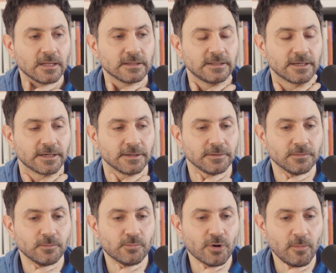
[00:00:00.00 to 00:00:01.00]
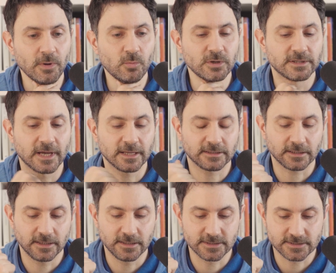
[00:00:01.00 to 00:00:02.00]
The problem with that
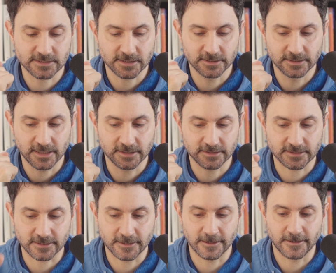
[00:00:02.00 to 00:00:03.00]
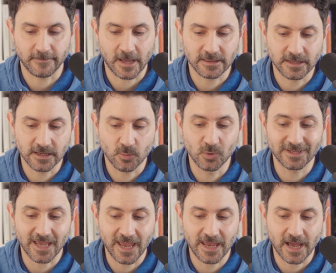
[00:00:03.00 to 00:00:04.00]
is that uh, I think with
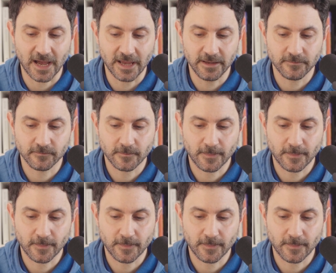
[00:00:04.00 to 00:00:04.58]
AI,